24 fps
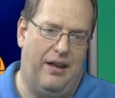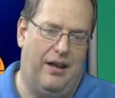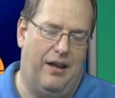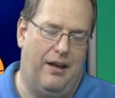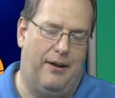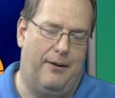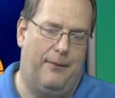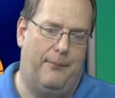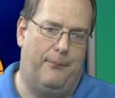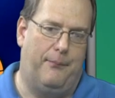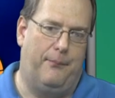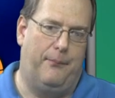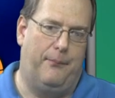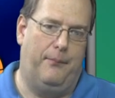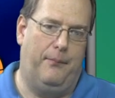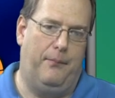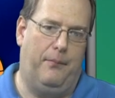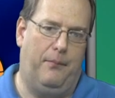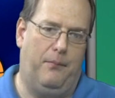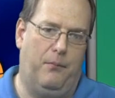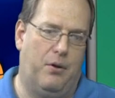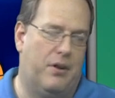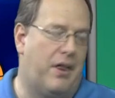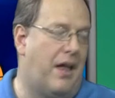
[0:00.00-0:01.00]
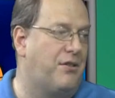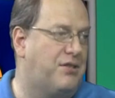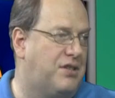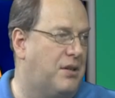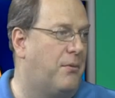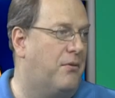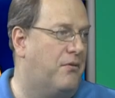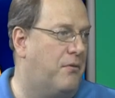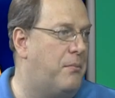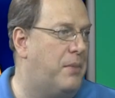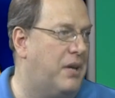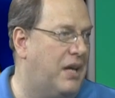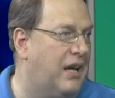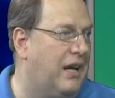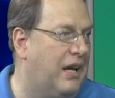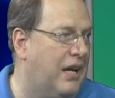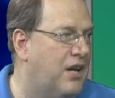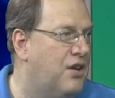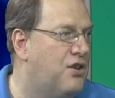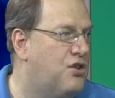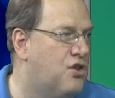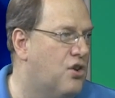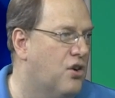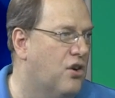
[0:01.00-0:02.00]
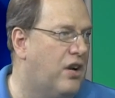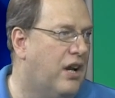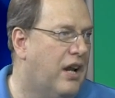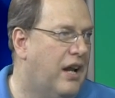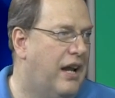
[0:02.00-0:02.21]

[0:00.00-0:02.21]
Uh, um, without some of them being injured.